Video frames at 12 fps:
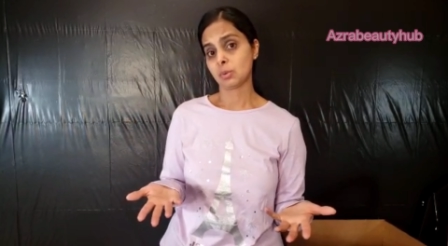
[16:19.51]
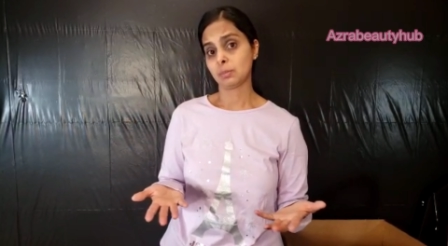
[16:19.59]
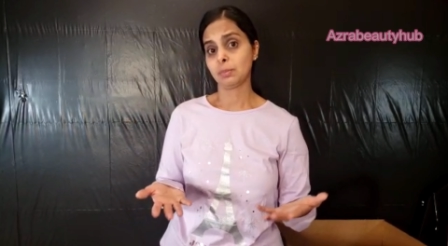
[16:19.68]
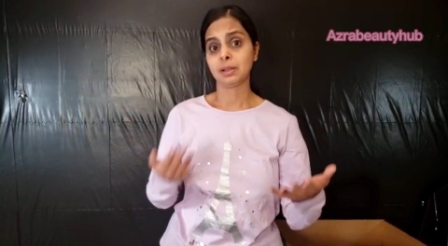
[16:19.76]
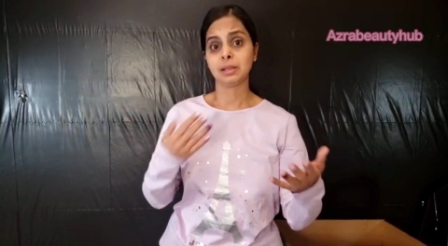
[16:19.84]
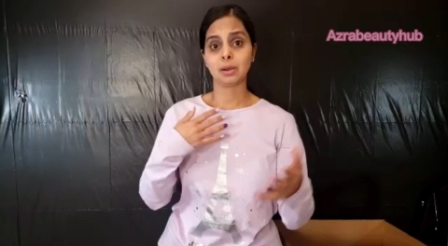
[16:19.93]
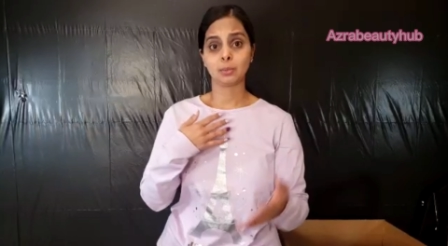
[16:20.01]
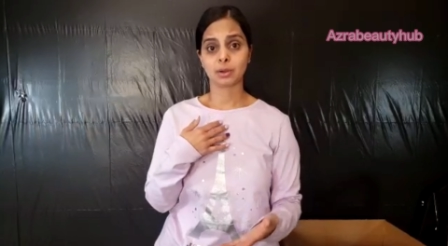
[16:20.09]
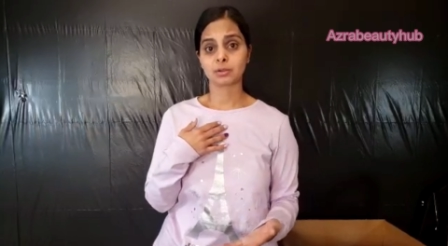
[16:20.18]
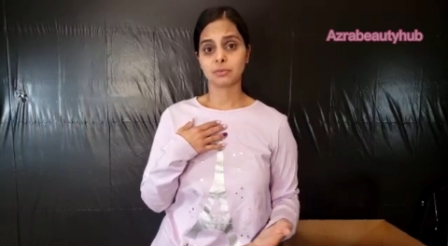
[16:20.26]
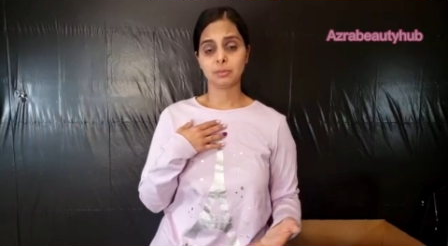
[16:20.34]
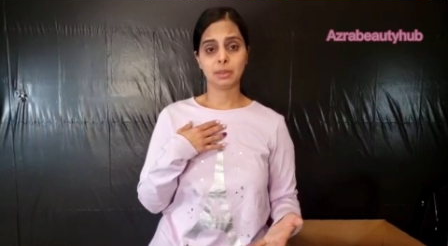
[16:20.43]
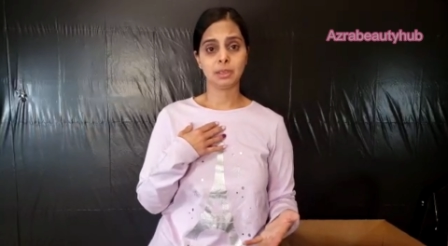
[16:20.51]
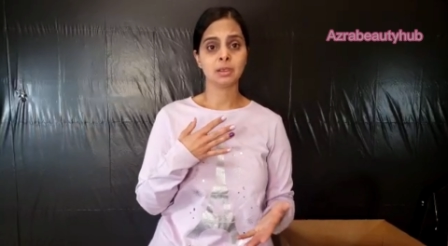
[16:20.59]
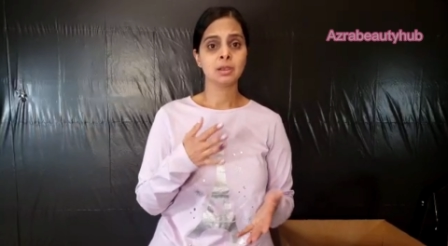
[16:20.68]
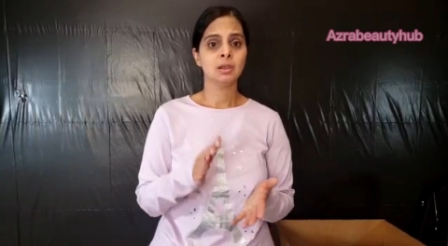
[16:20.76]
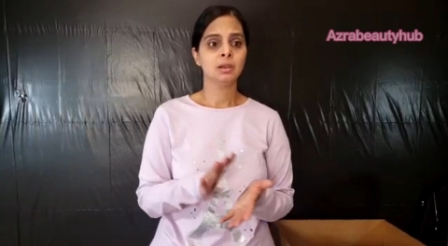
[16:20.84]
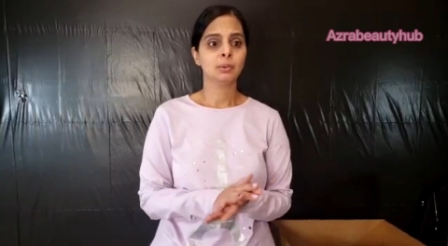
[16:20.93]
It might not work for me,
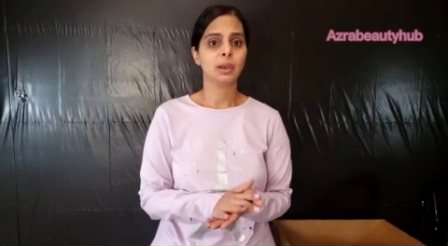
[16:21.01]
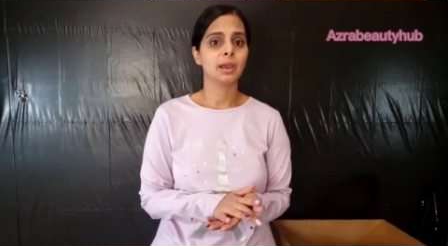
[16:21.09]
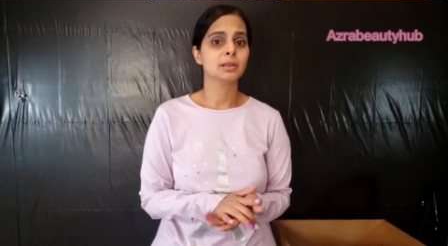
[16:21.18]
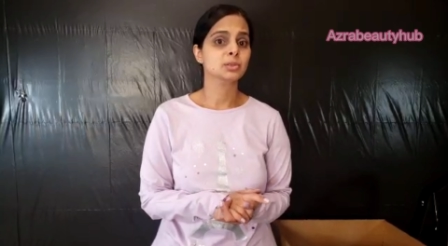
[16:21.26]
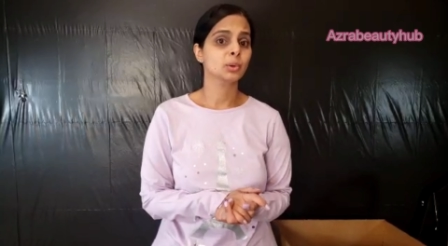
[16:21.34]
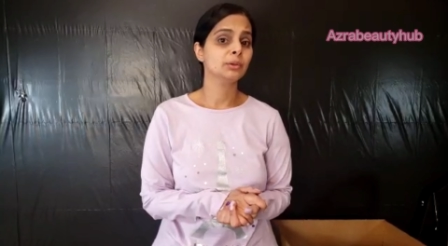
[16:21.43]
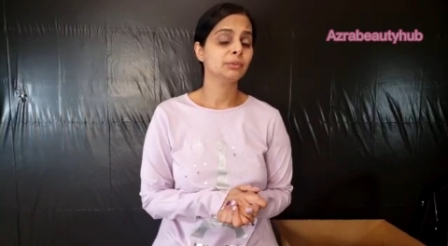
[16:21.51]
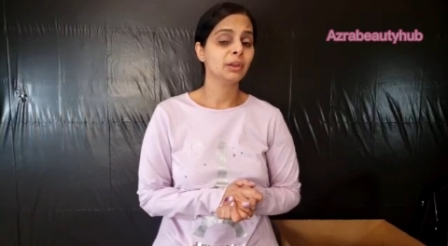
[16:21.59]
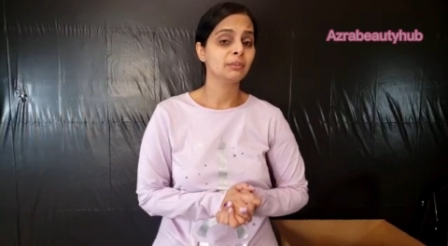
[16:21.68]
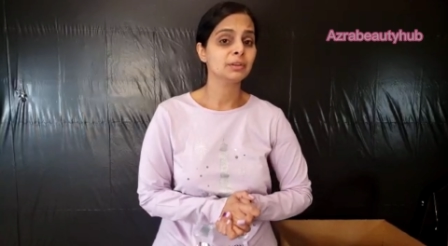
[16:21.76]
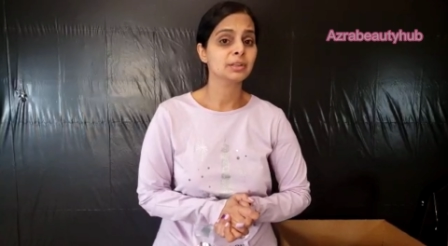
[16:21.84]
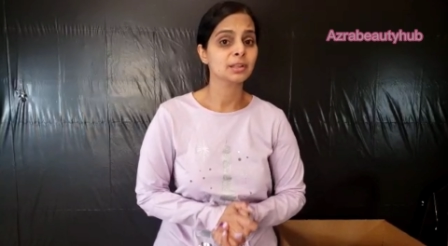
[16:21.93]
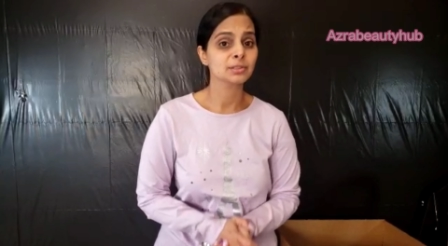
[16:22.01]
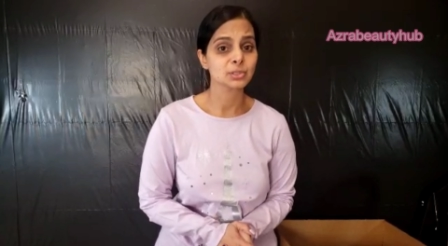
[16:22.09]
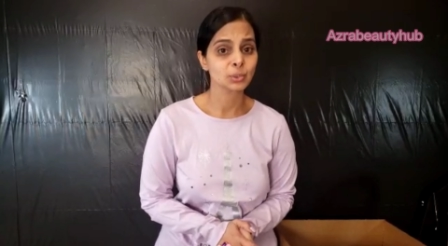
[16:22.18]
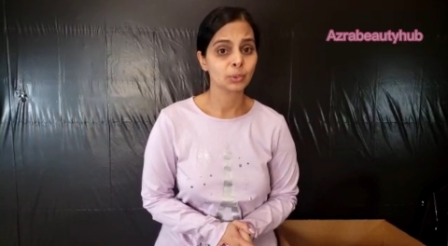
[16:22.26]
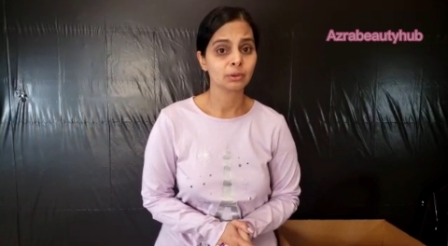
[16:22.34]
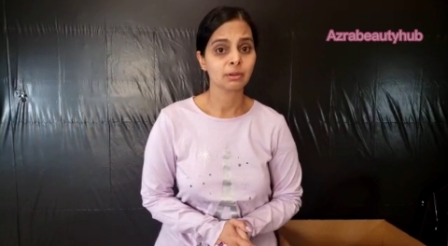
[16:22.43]
okay? So if you haven't done
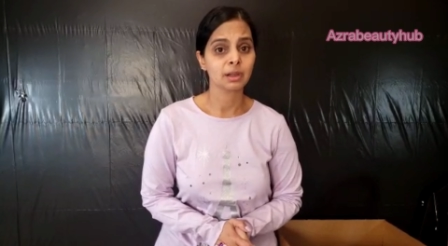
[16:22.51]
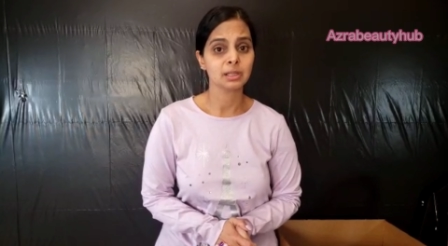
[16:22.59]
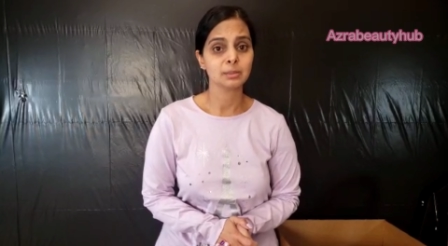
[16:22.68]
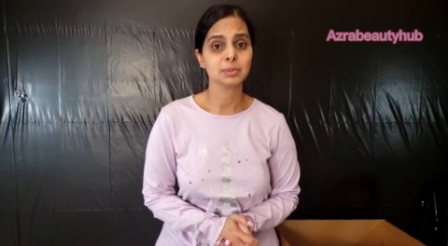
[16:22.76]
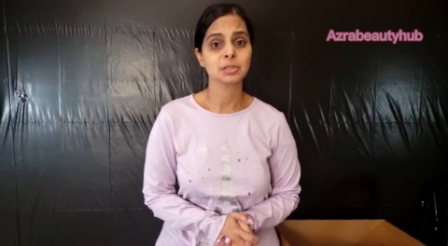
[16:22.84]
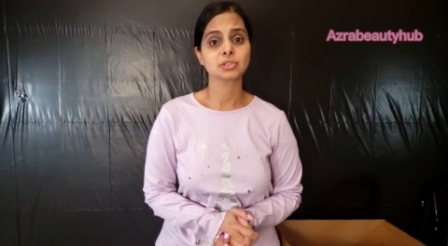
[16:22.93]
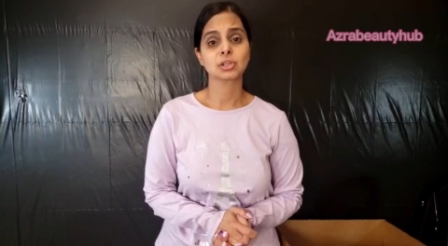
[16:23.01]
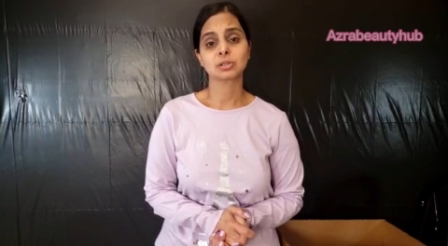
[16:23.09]
so already, be